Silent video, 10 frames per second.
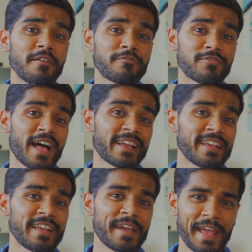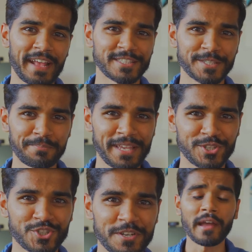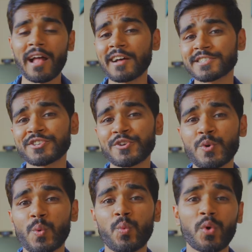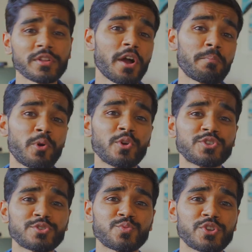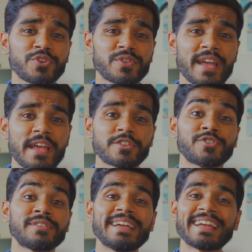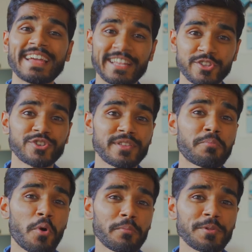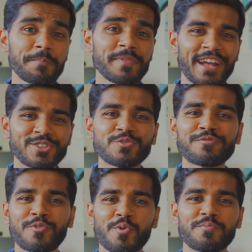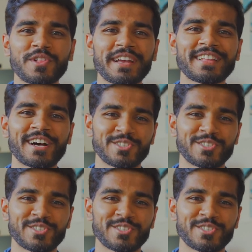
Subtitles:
flagging hate speech and ask you what approaches would you take to dig into the problem and to formulate a